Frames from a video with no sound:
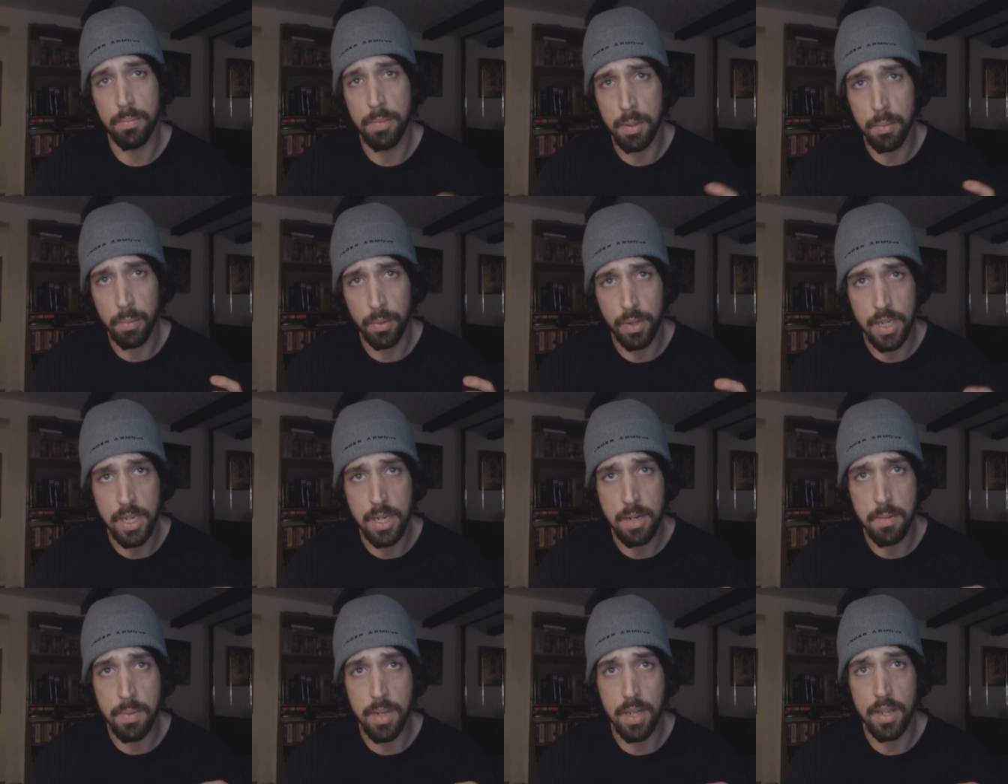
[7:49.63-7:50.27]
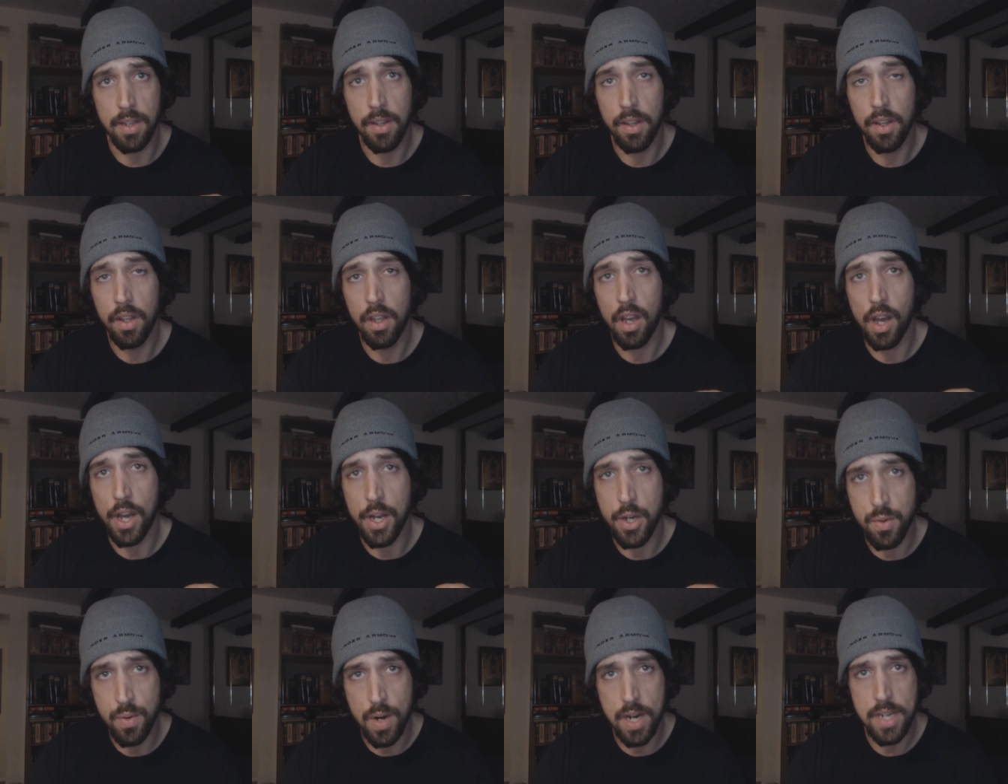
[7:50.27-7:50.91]
And people need to be
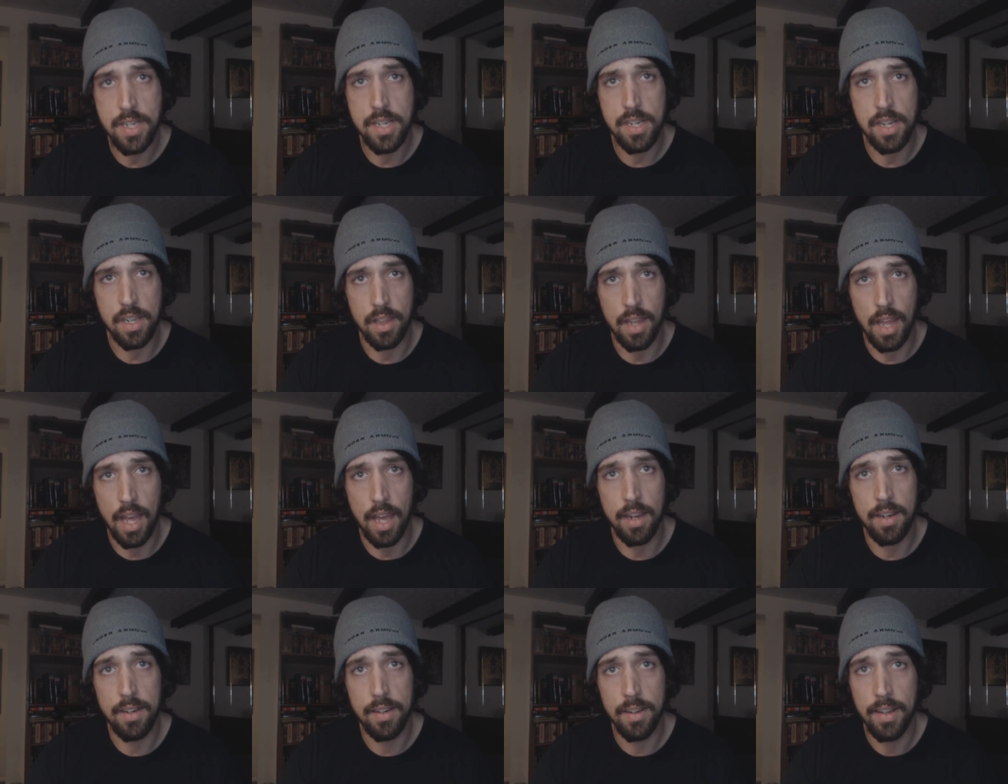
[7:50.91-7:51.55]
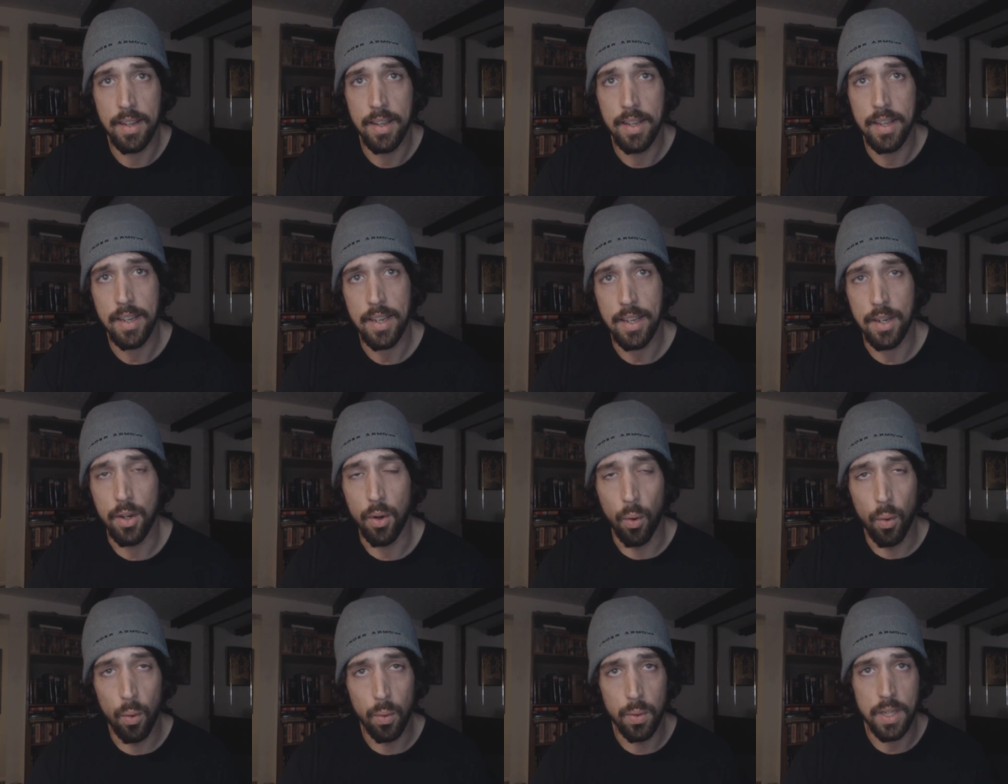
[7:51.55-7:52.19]
addressing that
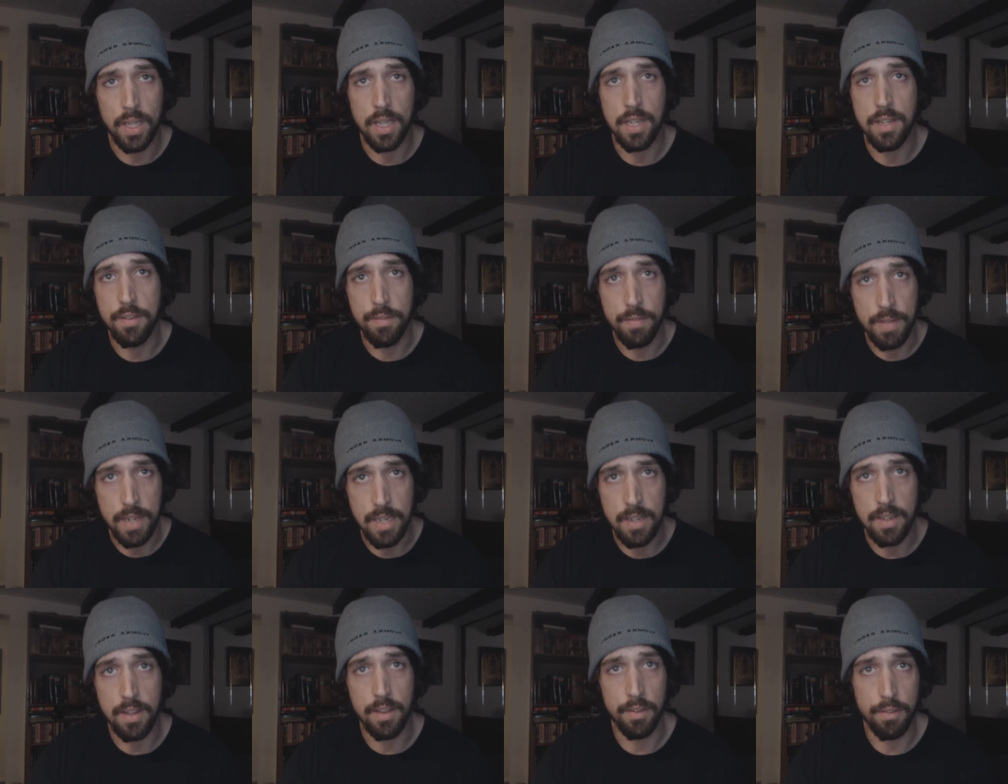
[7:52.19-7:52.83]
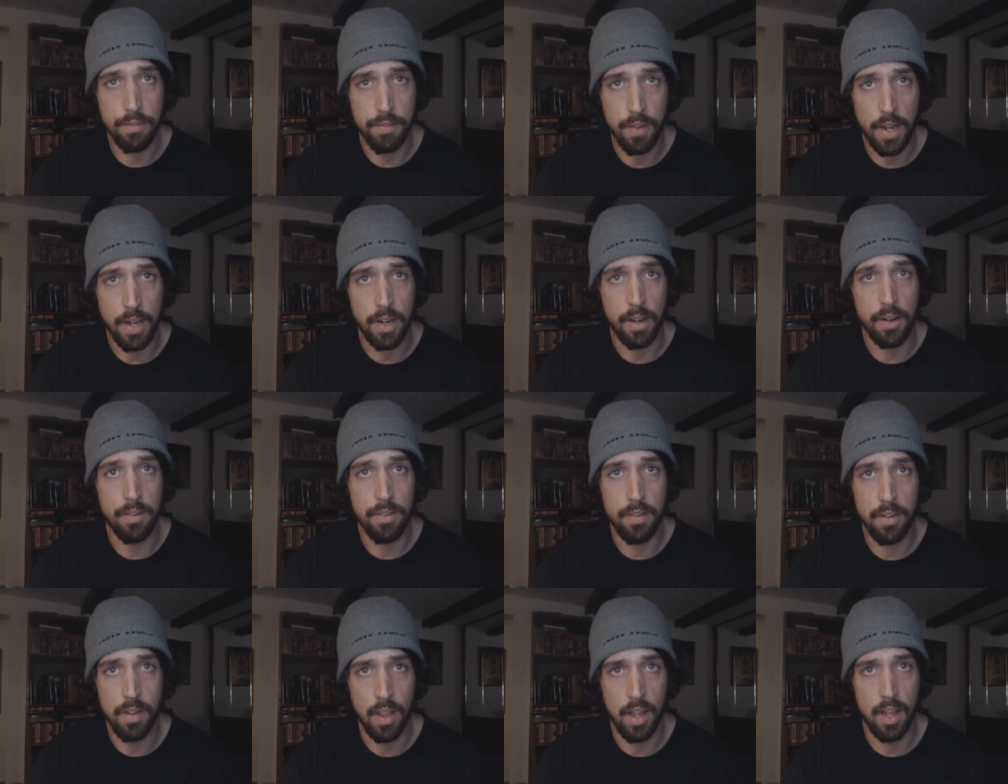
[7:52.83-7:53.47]
and holding his feet to the
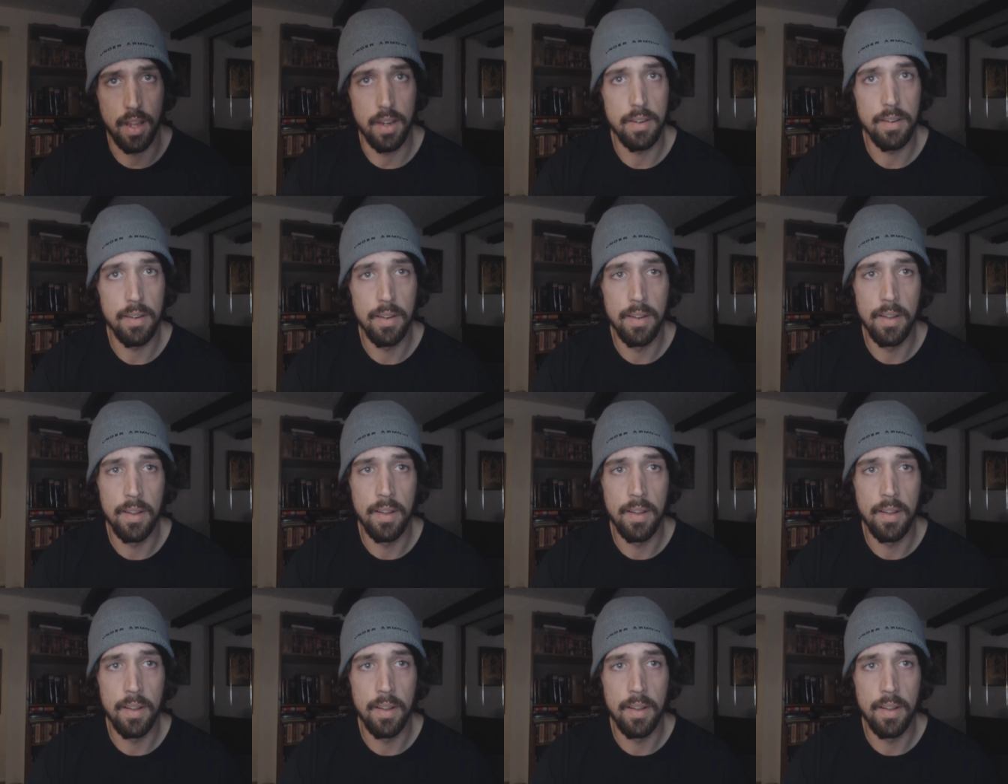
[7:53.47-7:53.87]
fire for that.